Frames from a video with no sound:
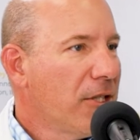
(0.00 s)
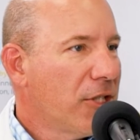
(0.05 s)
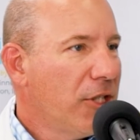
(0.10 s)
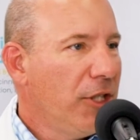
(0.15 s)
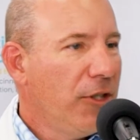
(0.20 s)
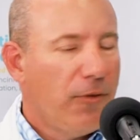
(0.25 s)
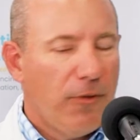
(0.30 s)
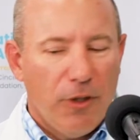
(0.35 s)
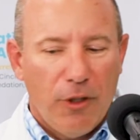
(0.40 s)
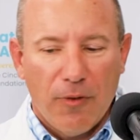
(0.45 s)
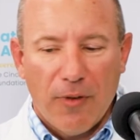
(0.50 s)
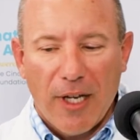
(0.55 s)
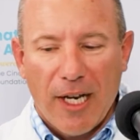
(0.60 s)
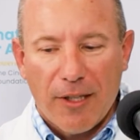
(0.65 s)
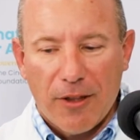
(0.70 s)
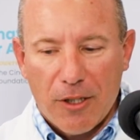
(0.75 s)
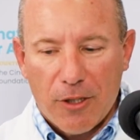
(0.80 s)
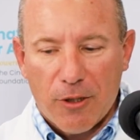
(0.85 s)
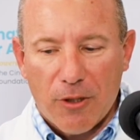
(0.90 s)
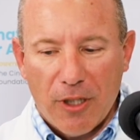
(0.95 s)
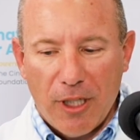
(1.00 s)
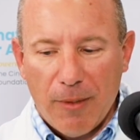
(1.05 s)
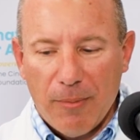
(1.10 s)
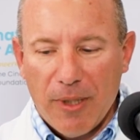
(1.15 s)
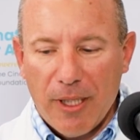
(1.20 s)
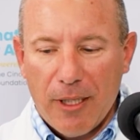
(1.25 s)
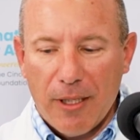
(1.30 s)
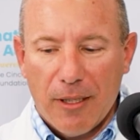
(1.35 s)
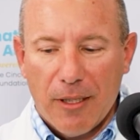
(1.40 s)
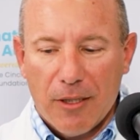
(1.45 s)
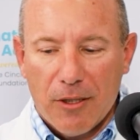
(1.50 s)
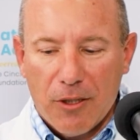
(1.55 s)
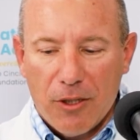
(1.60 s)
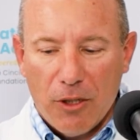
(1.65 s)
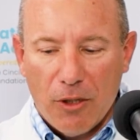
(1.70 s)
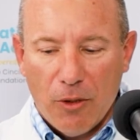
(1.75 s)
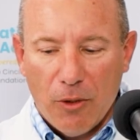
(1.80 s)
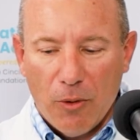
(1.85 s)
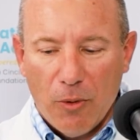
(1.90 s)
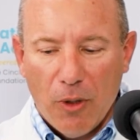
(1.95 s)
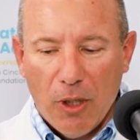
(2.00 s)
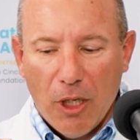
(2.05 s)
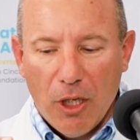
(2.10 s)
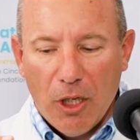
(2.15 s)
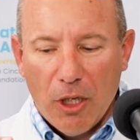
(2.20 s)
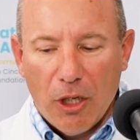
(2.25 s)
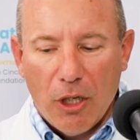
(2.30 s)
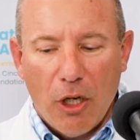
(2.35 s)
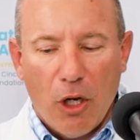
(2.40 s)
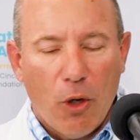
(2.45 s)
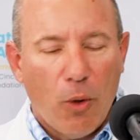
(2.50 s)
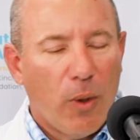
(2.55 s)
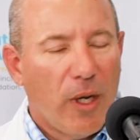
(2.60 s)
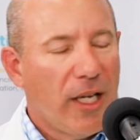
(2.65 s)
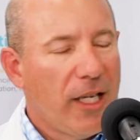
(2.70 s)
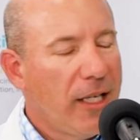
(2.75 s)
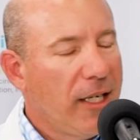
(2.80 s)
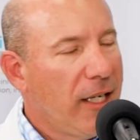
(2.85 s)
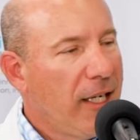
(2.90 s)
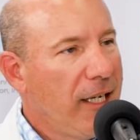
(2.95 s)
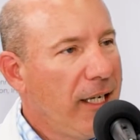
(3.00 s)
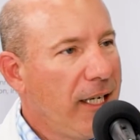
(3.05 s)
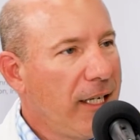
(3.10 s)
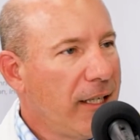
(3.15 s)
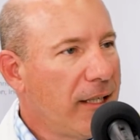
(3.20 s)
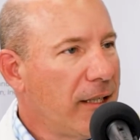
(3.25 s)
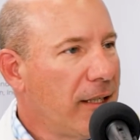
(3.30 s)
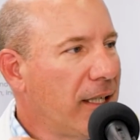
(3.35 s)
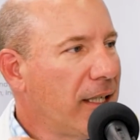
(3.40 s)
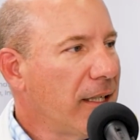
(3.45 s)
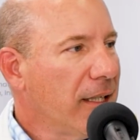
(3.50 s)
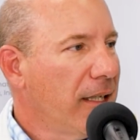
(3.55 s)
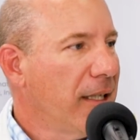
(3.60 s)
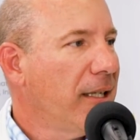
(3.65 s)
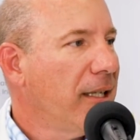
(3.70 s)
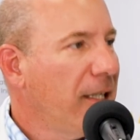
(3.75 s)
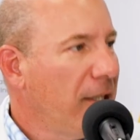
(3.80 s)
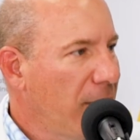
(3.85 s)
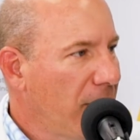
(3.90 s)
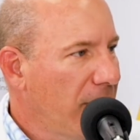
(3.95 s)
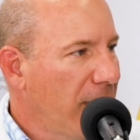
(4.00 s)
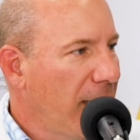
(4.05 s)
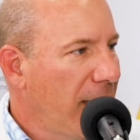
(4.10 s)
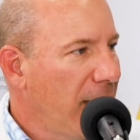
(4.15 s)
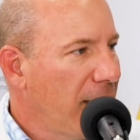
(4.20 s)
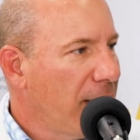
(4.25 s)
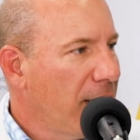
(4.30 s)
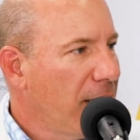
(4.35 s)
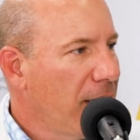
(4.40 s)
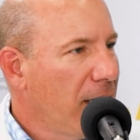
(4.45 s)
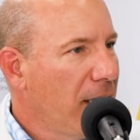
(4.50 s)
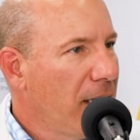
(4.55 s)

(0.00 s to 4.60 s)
So you've got the treatment to go in and kill that,